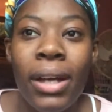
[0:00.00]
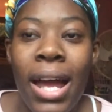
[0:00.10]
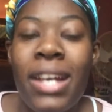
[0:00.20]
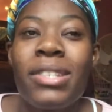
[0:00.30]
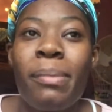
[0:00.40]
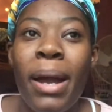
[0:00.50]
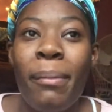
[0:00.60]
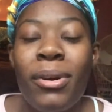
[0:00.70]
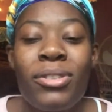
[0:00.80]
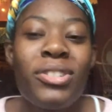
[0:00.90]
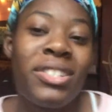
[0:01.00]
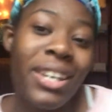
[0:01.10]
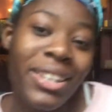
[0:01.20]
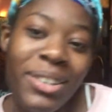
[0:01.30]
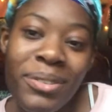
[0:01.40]
as my most
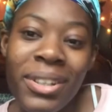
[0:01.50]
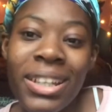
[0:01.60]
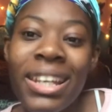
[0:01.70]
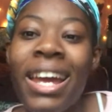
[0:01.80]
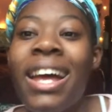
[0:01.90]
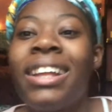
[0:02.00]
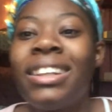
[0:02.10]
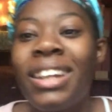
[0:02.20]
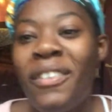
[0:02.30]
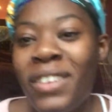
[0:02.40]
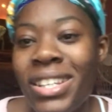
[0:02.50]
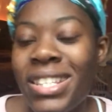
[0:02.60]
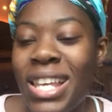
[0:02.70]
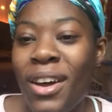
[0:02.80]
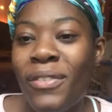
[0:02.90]
genuine, loving
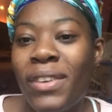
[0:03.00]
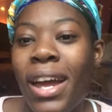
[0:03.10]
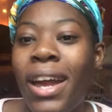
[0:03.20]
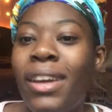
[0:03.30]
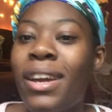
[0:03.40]
self and I